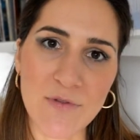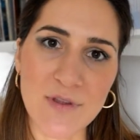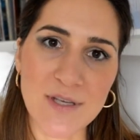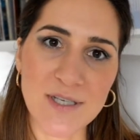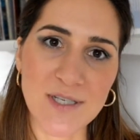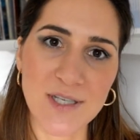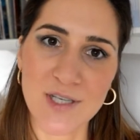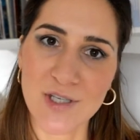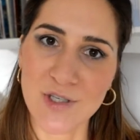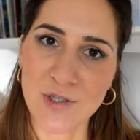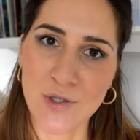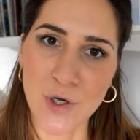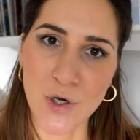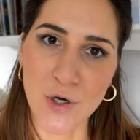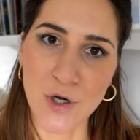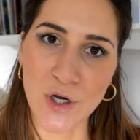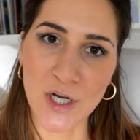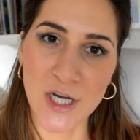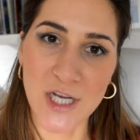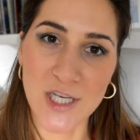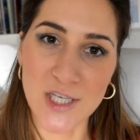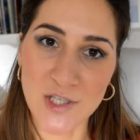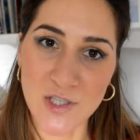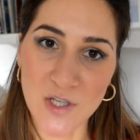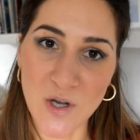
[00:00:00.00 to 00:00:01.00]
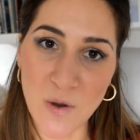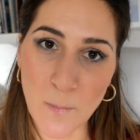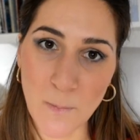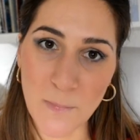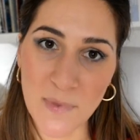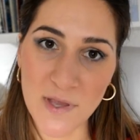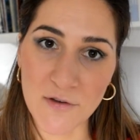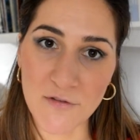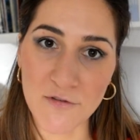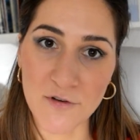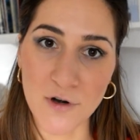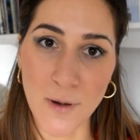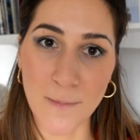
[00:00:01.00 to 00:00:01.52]
This is not going to stop
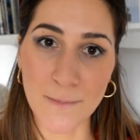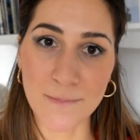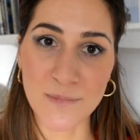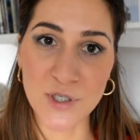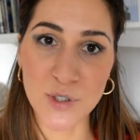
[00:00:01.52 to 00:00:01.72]
me from